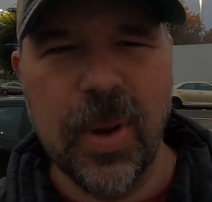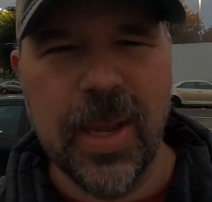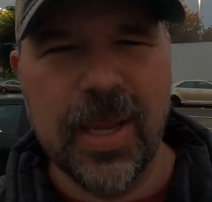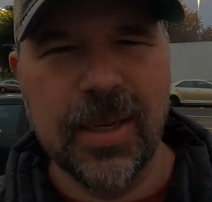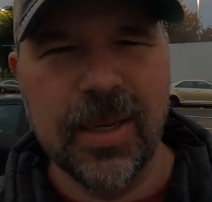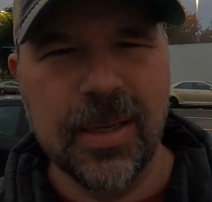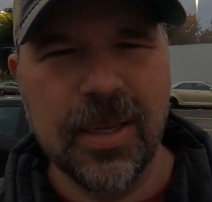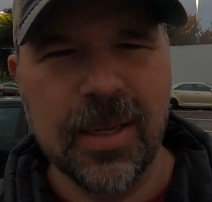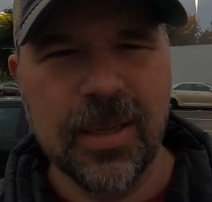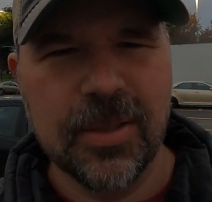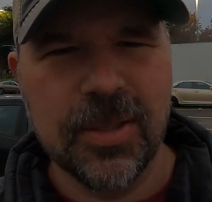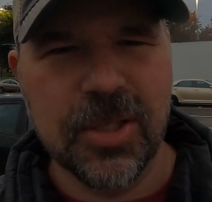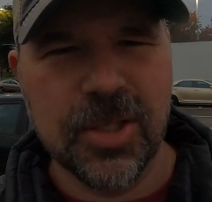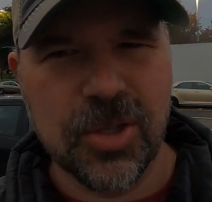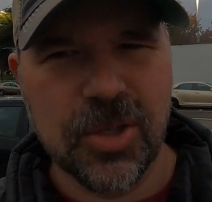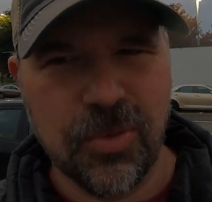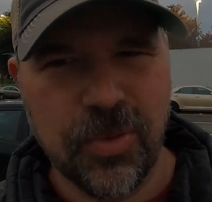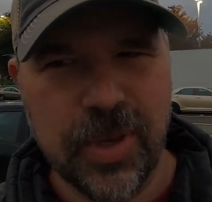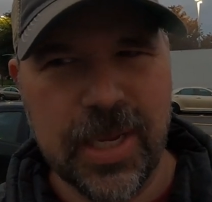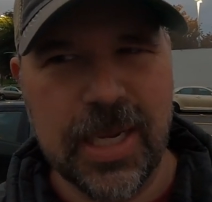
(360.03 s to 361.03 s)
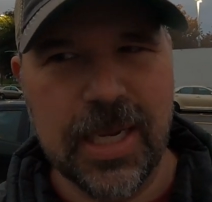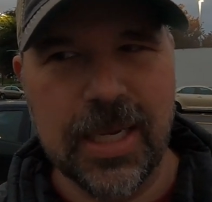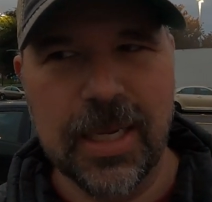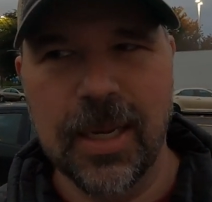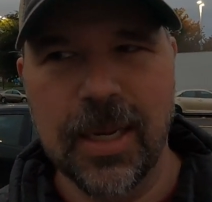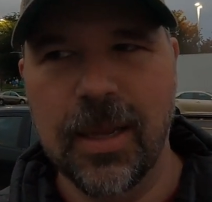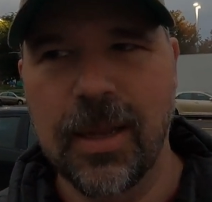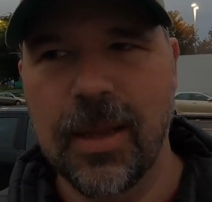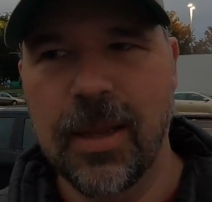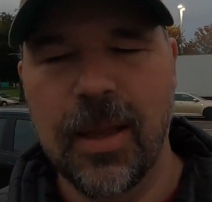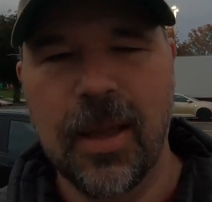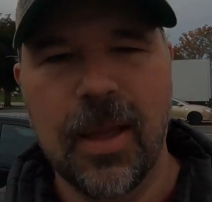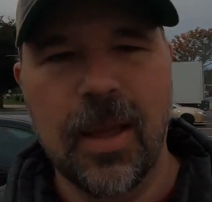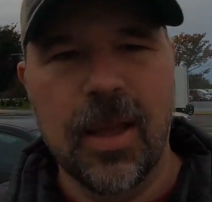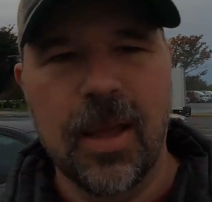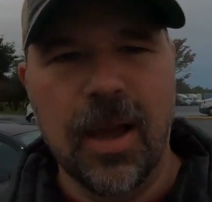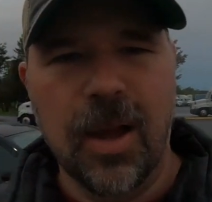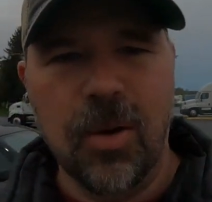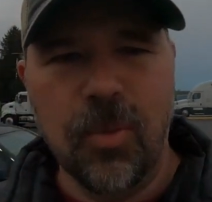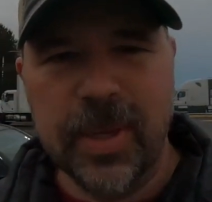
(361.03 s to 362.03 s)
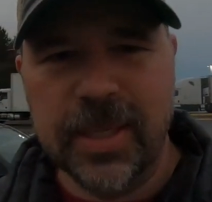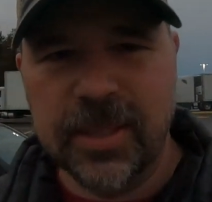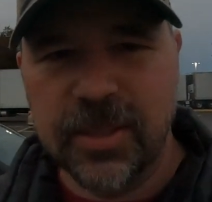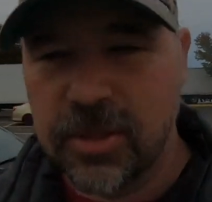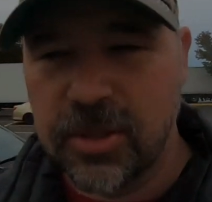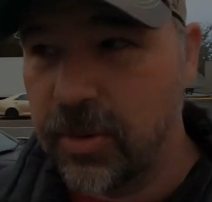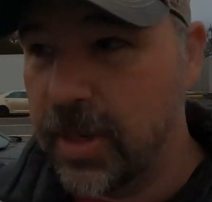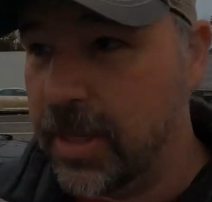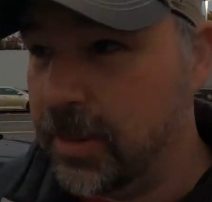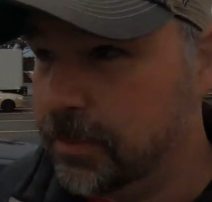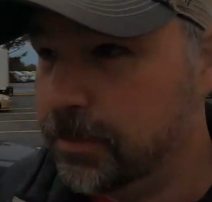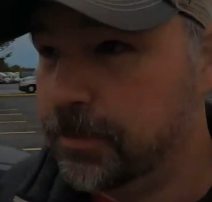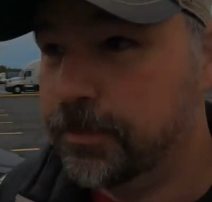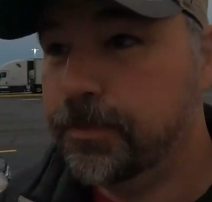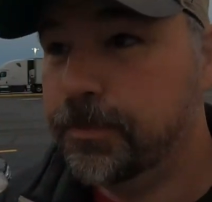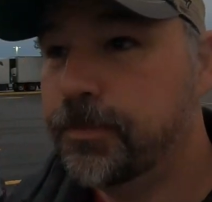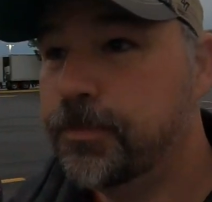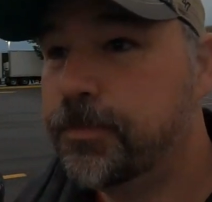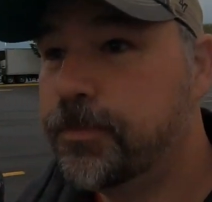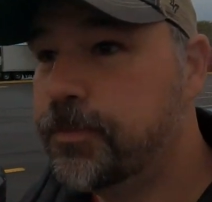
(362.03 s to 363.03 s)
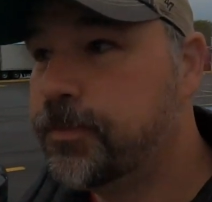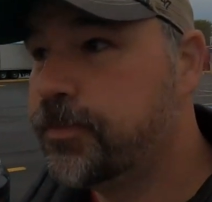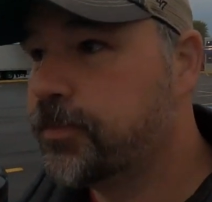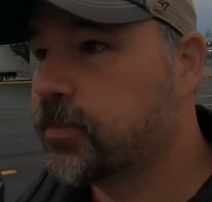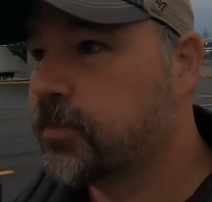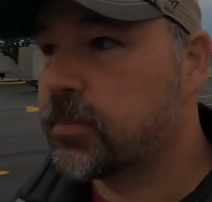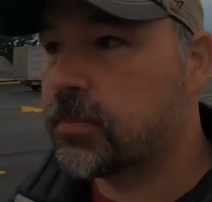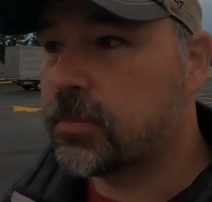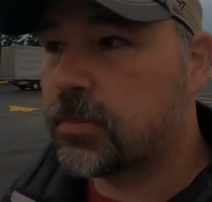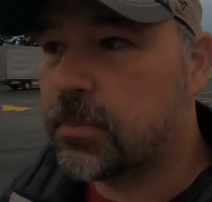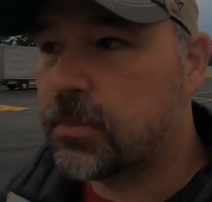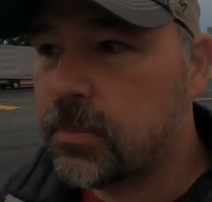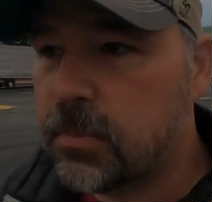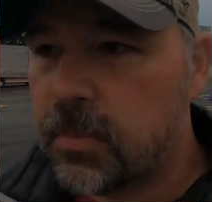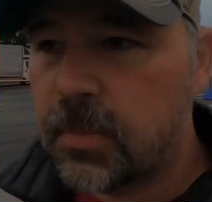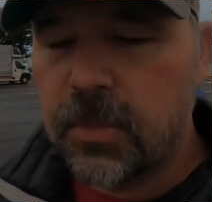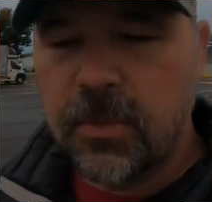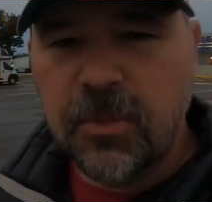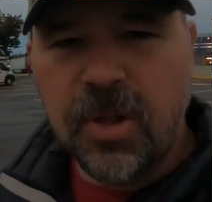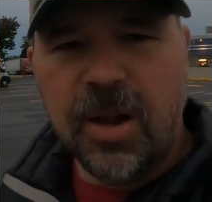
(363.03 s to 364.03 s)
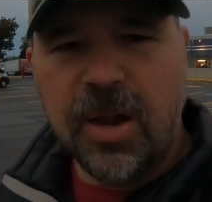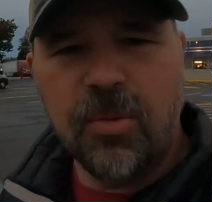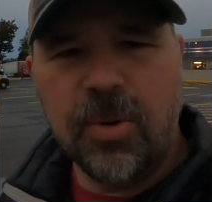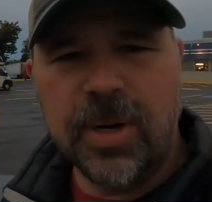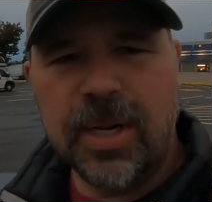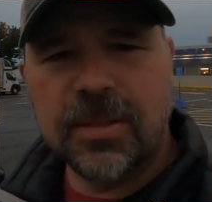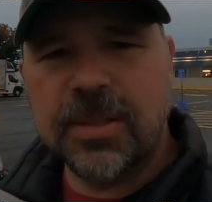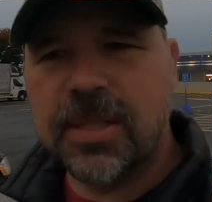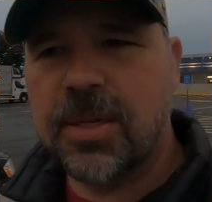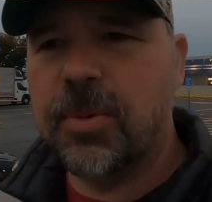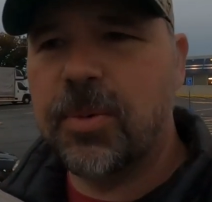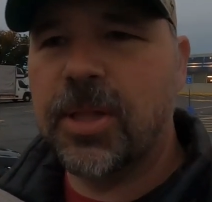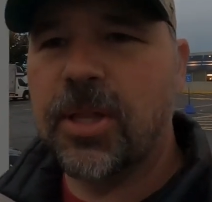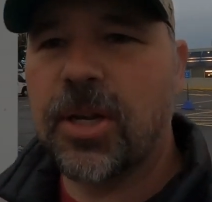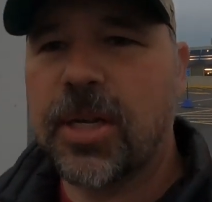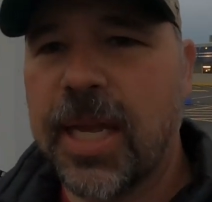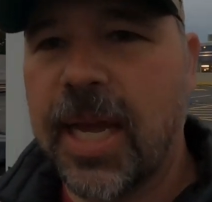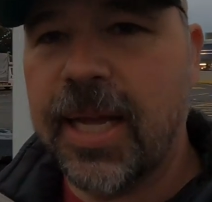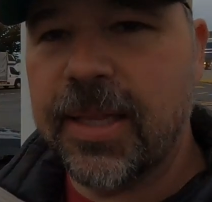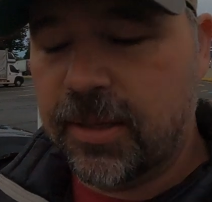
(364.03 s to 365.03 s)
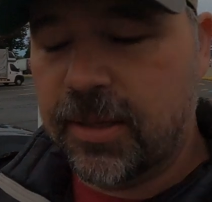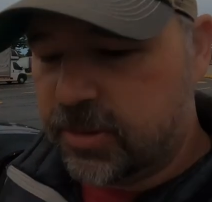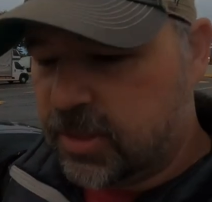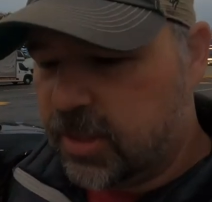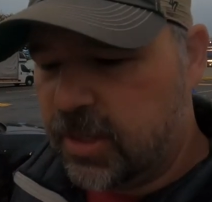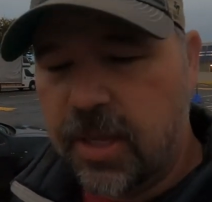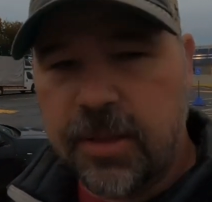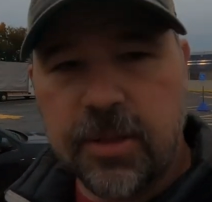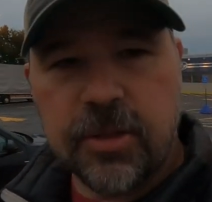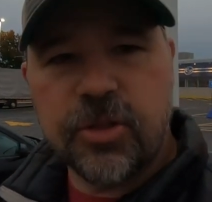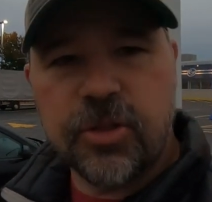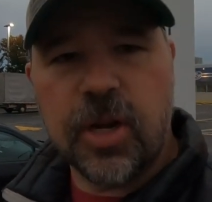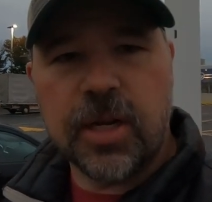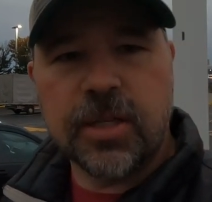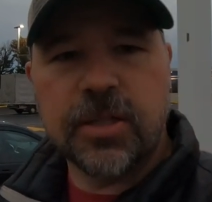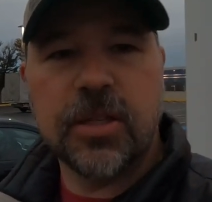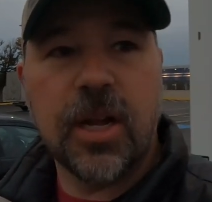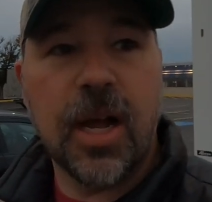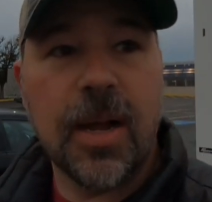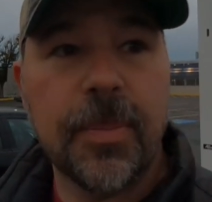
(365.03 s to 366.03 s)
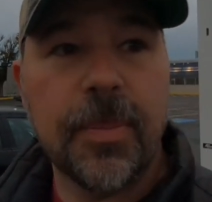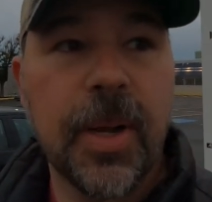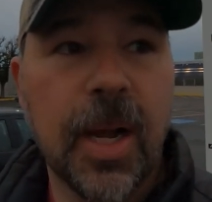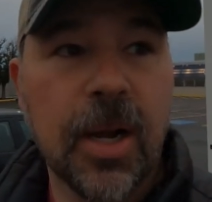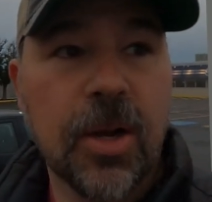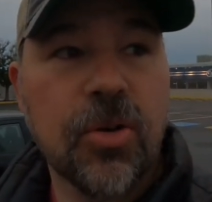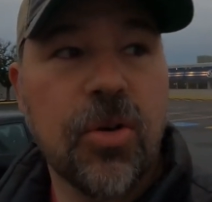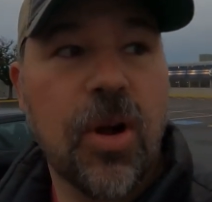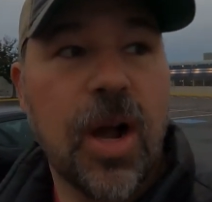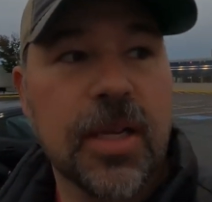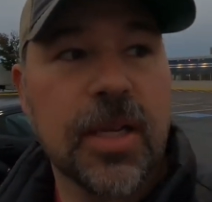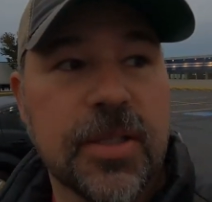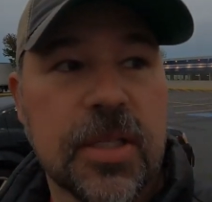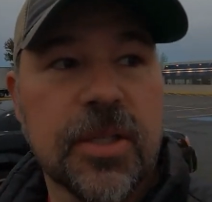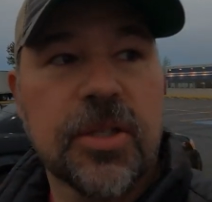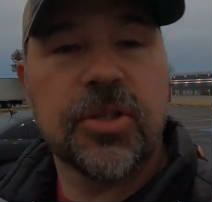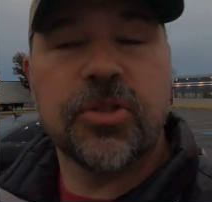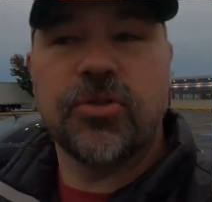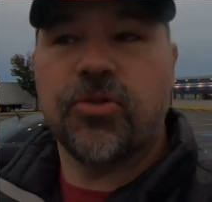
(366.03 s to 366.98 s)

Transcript: wind screen. A wind screen. All right, what else can we look at? There's another truck stop across the